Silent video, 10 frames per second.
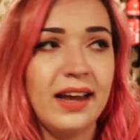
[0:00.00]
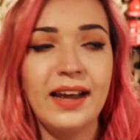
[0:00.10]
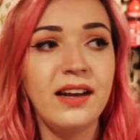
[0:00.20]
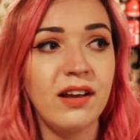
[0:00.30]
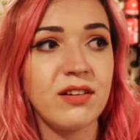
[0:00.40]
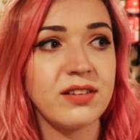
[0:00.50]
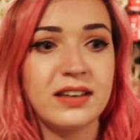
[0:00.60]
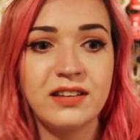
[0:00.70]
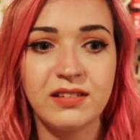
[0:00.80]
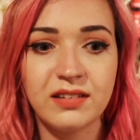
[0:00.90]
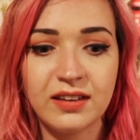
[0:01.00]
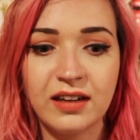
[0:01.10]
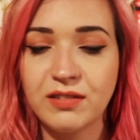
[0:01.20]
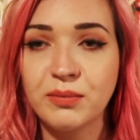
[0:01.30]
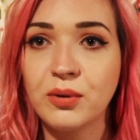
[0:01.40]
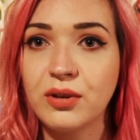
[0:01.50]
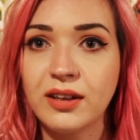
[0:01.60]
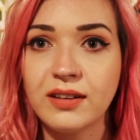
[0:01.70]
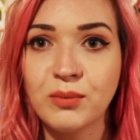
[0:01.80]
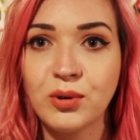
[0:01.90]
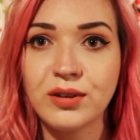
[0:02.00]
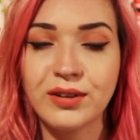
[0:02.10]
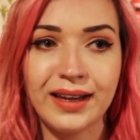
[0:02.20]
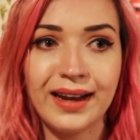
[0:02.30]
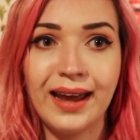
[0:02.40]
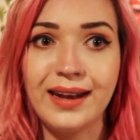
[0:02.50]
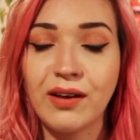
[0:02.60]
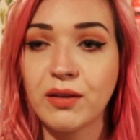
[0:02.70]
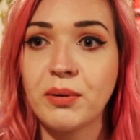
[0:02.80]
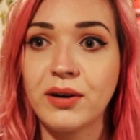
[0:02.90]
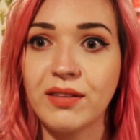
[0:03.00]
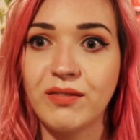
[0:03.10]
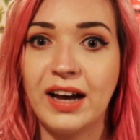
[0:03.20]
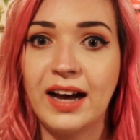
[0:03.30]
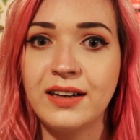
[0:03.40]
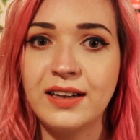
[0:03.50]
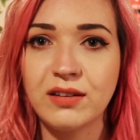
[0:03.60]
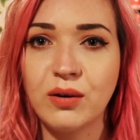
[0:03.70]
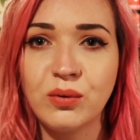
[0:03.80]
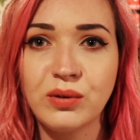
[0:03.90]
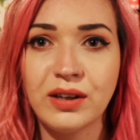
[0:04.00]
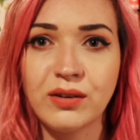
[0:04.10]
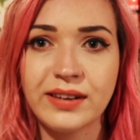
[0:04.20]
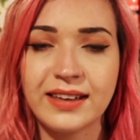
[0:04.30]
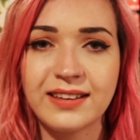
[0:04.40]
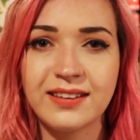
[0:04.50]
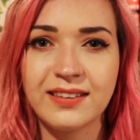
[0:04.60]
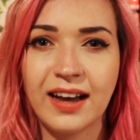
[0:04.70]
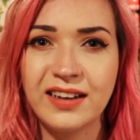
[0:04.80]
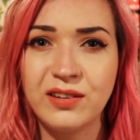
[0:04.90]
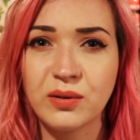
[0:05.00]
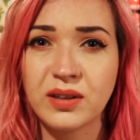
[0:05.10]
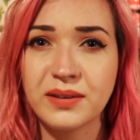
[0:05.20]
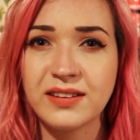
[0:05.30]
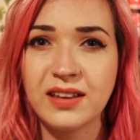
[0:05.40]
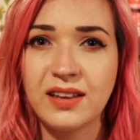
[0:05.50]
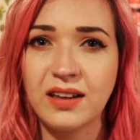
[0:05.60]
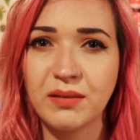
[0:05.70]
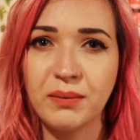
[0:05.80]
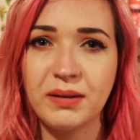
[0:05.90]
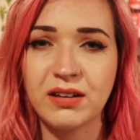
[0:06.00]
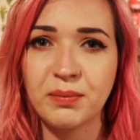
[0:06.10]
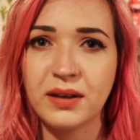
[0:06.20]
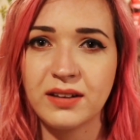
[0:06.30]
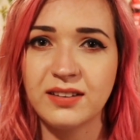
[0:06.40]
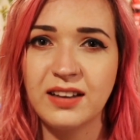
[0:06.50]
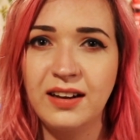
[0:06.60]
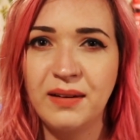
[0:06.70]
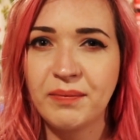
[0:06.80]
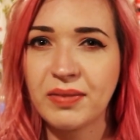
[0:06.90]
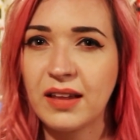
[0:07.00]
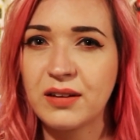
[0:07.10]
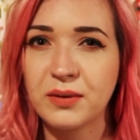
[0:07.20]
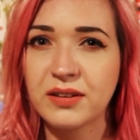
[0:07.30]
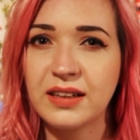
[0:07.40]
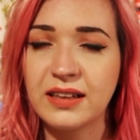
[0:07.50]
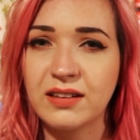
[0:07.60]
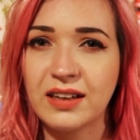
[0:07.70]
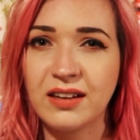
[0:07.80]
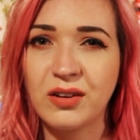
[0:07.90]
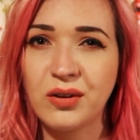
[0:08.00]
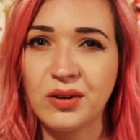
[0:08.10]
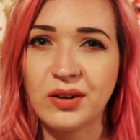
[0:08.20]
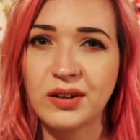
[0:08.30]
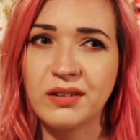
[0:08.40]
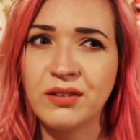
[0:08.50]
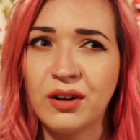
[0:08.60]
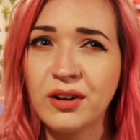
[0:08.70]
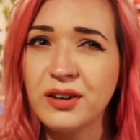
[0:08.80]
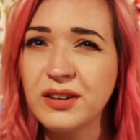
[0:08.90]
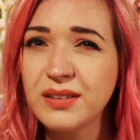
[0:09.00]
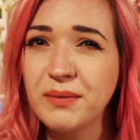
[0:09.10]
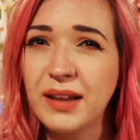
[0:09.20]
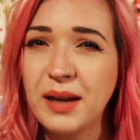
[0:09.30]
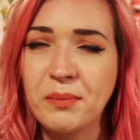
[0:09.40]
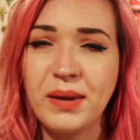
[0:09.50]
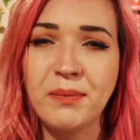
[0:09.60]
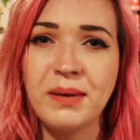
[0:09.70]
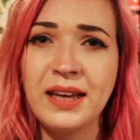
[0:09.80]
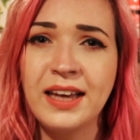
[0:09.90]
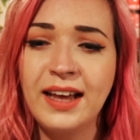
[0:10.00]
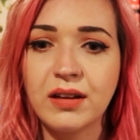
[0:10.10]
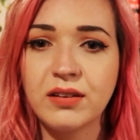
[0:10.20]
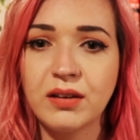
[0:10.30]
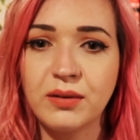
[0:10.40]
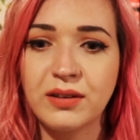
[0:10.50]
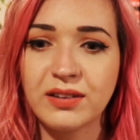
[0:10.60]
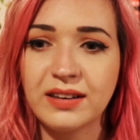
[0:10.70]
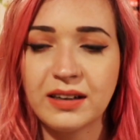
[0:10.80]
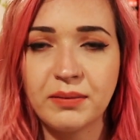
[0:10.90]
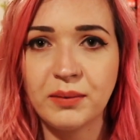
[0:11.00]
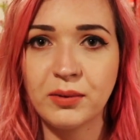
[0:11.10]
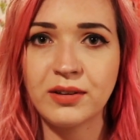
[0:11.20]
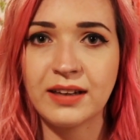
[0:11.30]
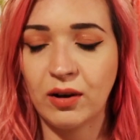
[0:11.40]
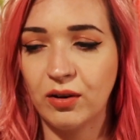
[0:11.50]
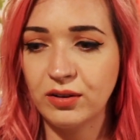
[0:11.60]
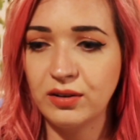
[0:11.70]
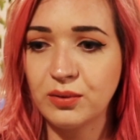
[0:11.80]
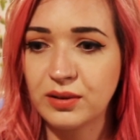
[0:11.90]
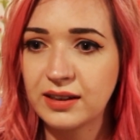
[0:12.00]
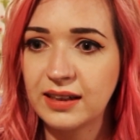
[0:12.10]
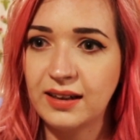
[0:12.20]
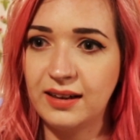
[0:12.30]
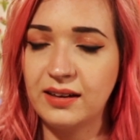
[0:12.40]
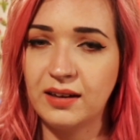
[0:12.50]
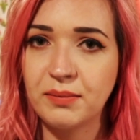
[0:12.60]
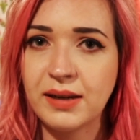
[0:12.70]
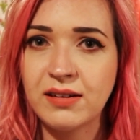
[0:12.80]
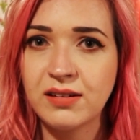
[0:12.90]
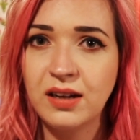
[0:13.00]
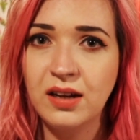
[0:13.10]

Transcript: any other signs of mould on like any other part of the van. It's only on like the side door, which I think is maybe just because that's where it's getting cooler and hotter or something, maybe. So there's a little bit of mould like on the door and then a little bit